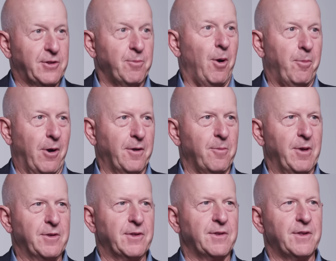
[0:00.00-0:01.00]
a small part of the
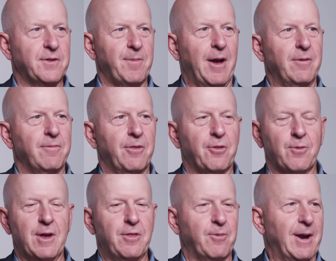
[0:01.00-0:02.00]
business. It's about
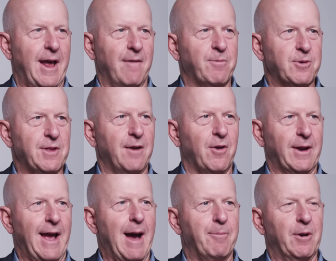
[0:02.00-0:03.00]
3.5% of our
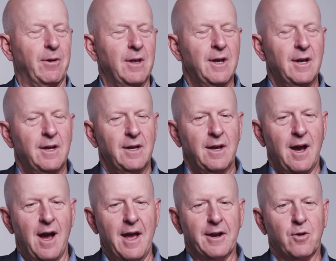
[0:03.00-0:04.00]
capital
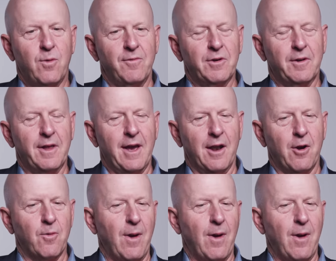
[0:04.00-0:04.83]
and equivalently on our